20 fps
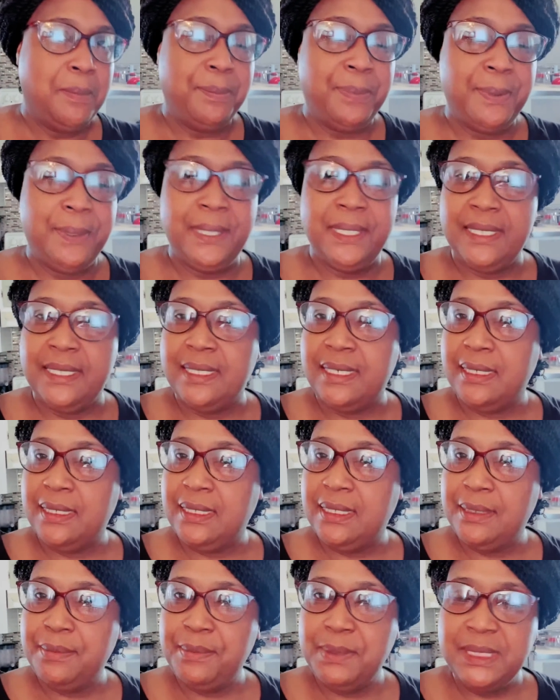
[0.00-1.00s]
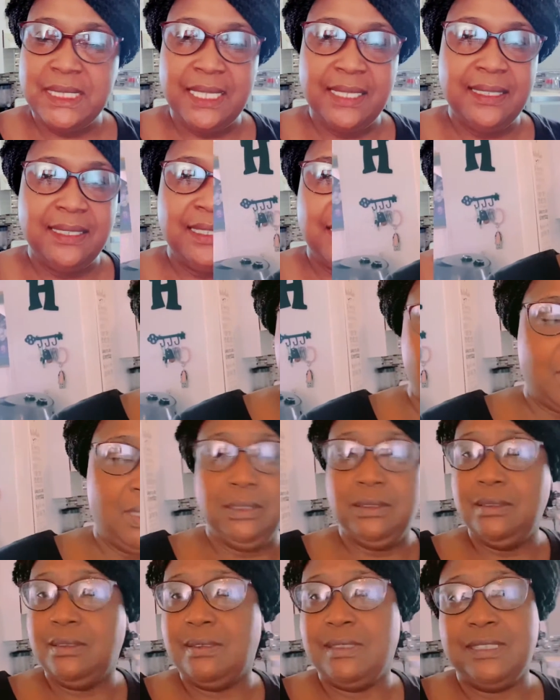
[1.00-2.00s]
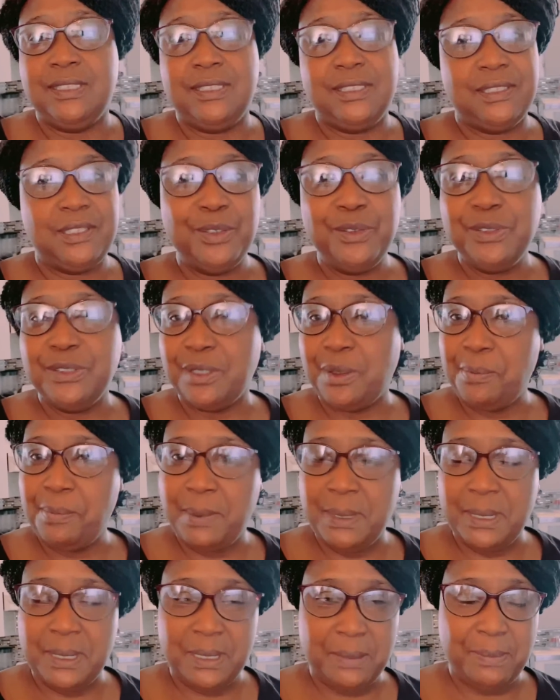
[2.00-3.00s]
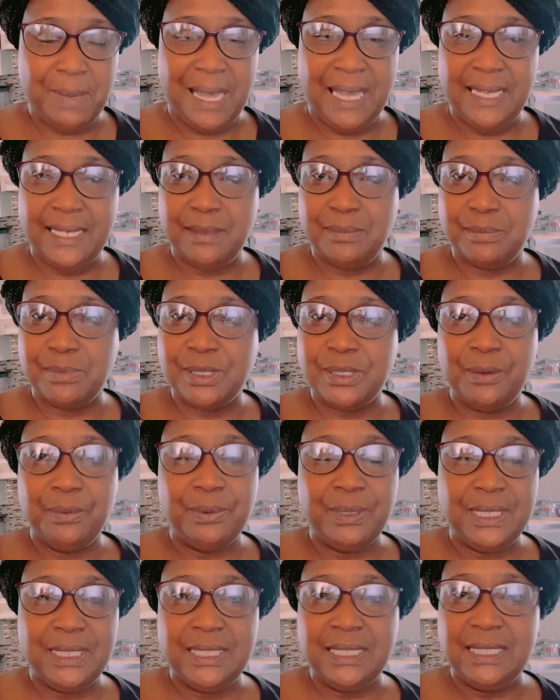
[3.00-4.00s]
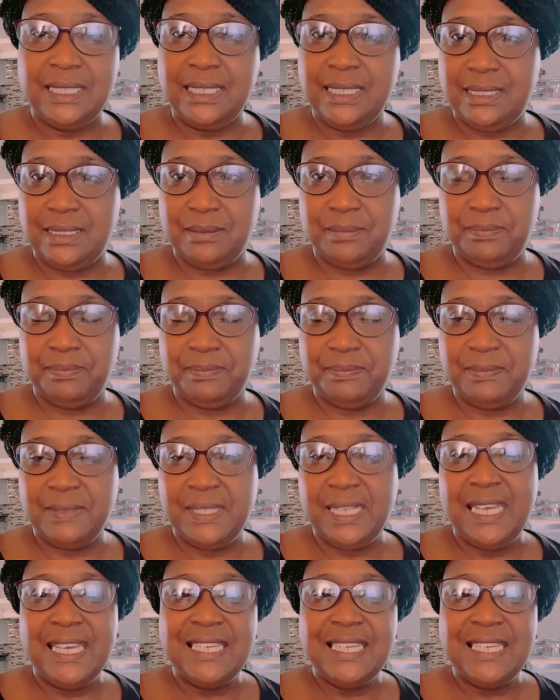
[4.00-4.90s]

But let me tell y'all, I'm looking so bomb. I am so ready to eat them.